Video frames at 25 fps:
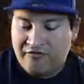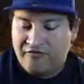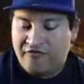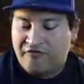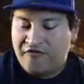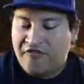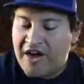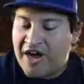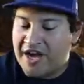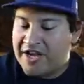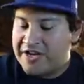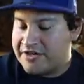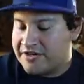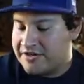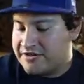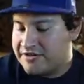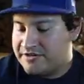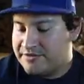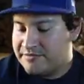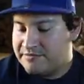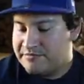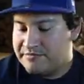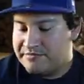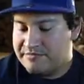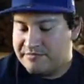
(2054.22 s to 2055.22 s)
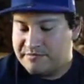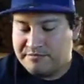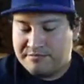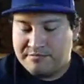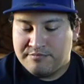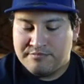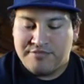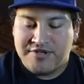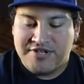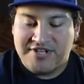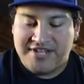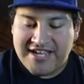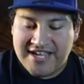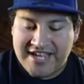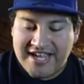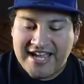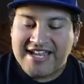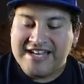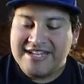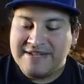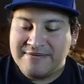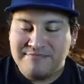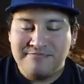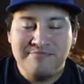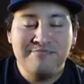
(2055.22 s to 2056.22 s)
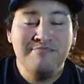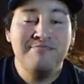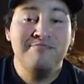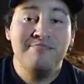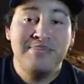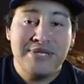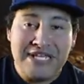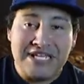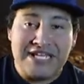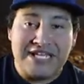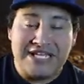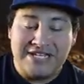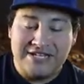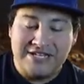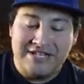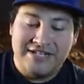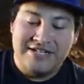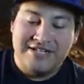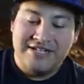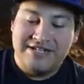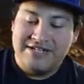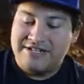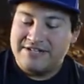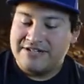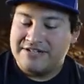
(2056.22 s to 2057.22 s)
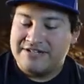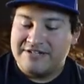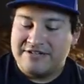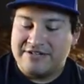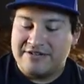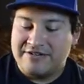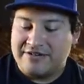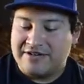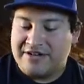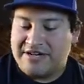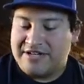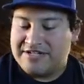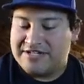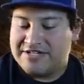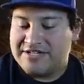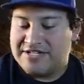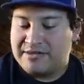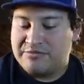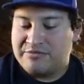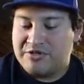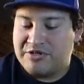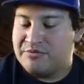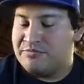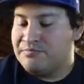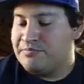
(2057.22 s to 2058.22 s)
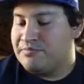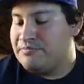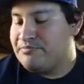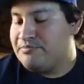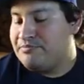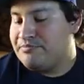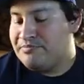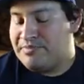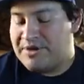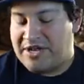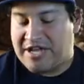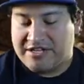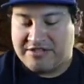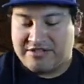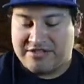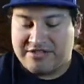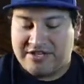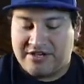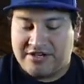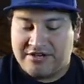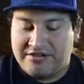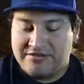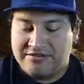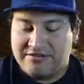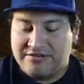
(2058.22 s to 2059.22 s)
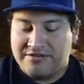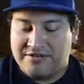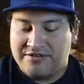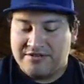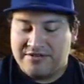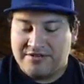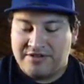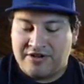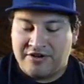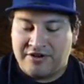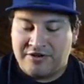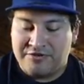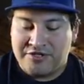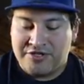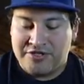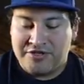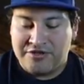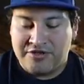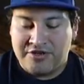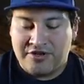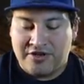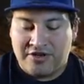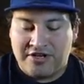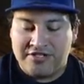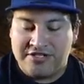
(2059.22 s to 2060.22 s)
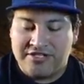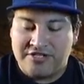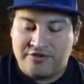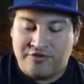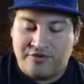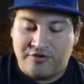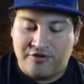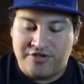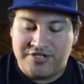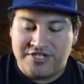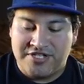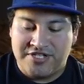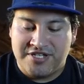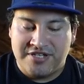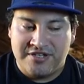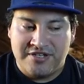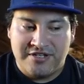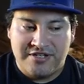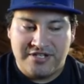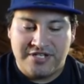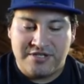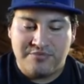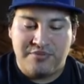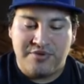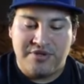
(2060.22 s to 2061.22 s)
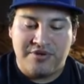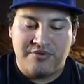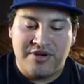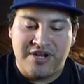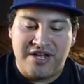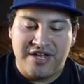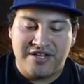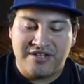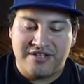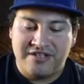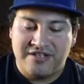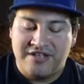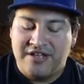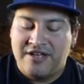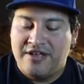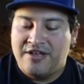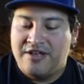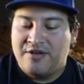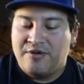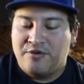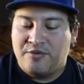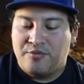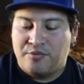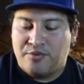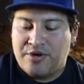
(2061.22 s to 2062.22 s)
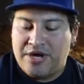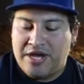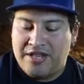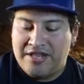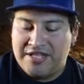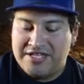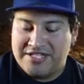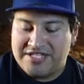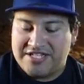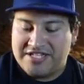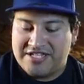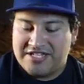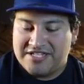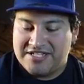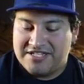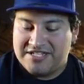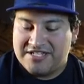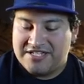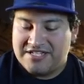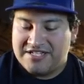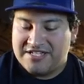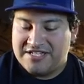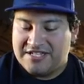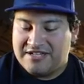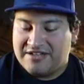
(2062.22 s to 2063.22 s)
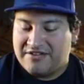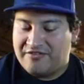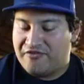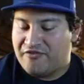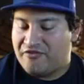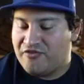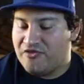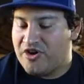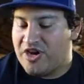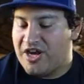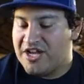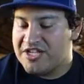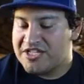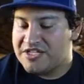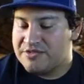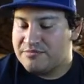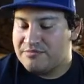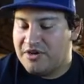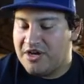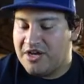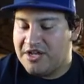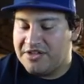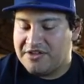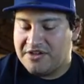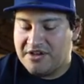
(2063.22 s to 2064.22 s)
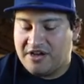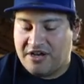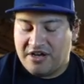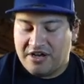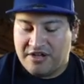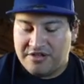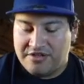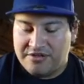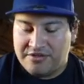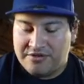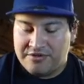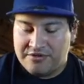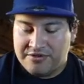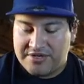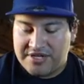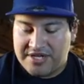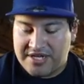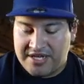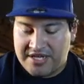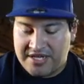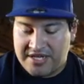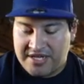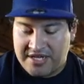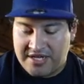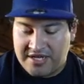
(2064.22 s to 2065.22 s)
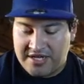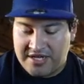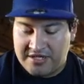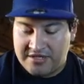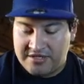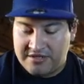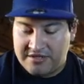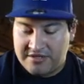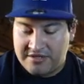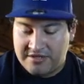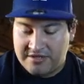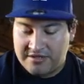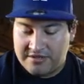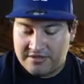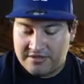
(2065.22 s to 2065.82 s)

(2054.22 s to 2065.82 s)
Fire! What can it be? Alright, skip two packs there. Our two cards. Horsey, Spinarak, Rowlet, Frosmoth Hollow, and